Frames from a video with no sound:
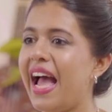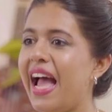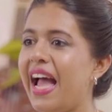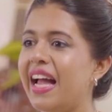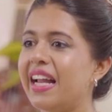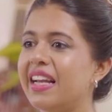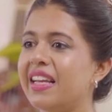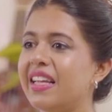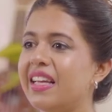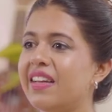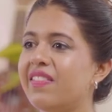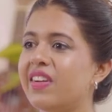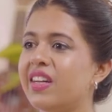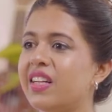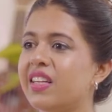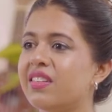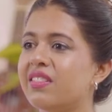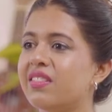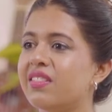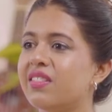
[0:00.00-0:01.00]
and
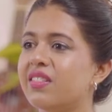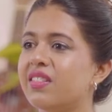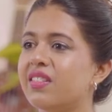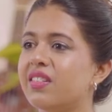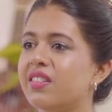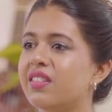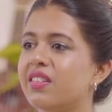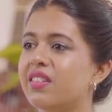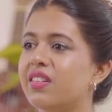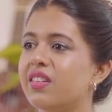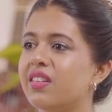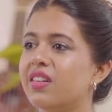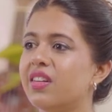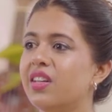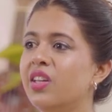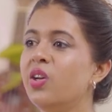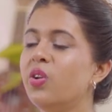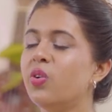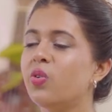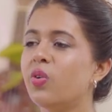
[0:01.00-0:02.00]
even,
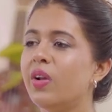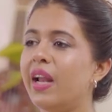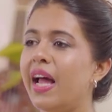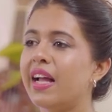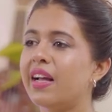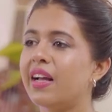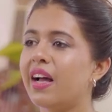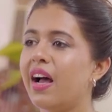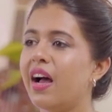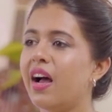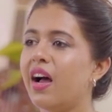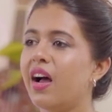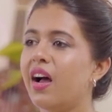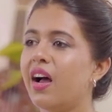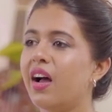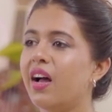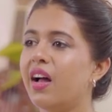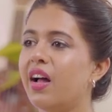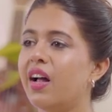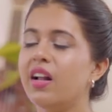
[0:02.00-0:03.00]
you know, like
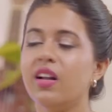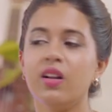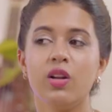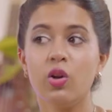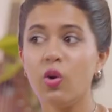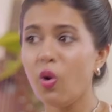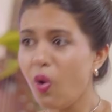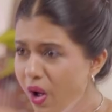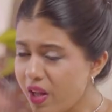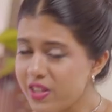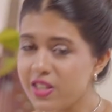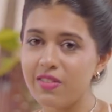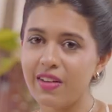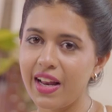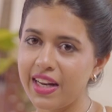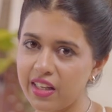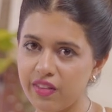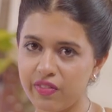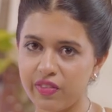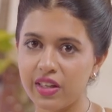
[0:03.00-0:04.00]
lots of
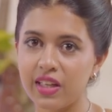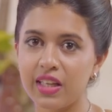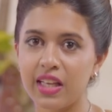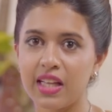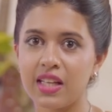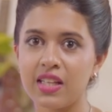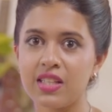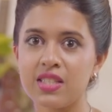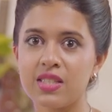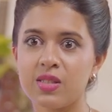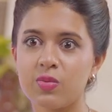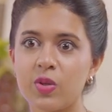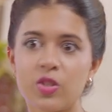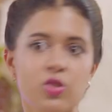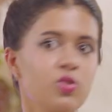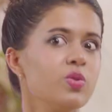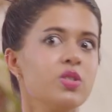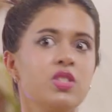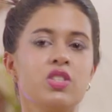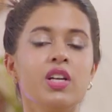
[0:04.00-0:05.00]
like different things,
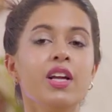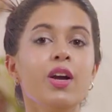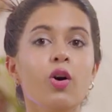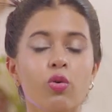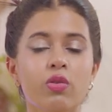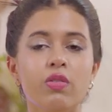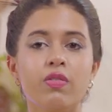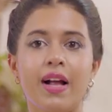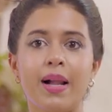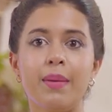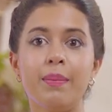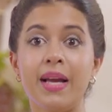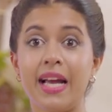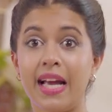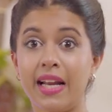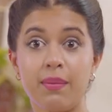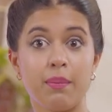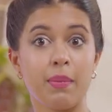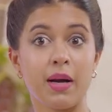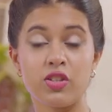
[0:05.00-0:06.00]
which was really overwhelming,
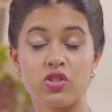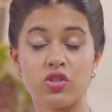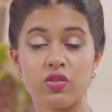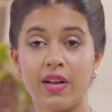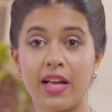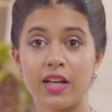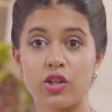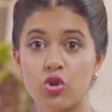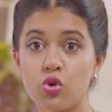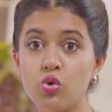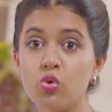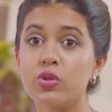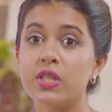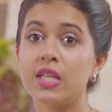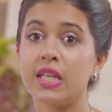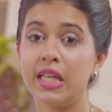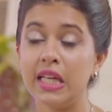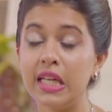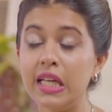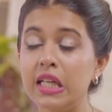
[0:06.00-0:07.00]
and a bunch of like
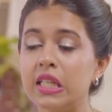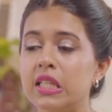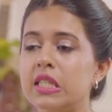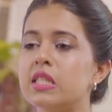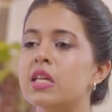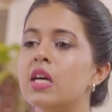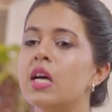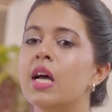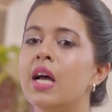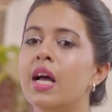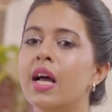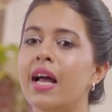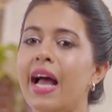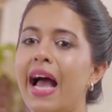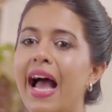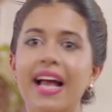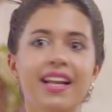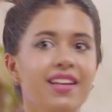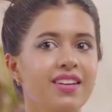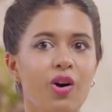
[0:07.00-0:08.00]
shoes and heels.
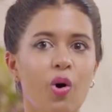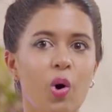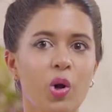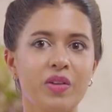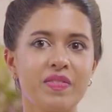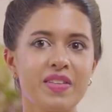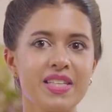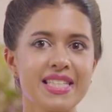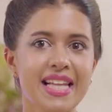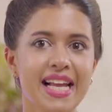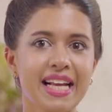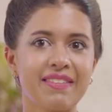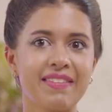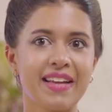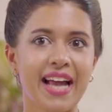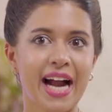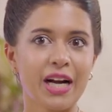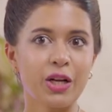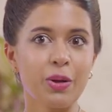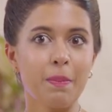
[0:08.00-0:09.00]
And all of this, like,
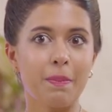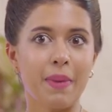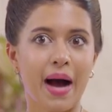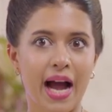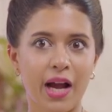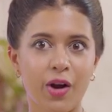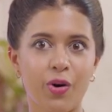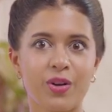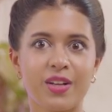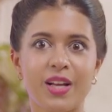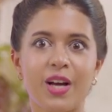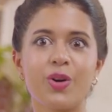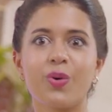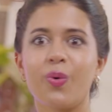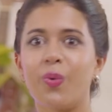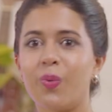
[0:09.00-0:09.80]
we had to buy on our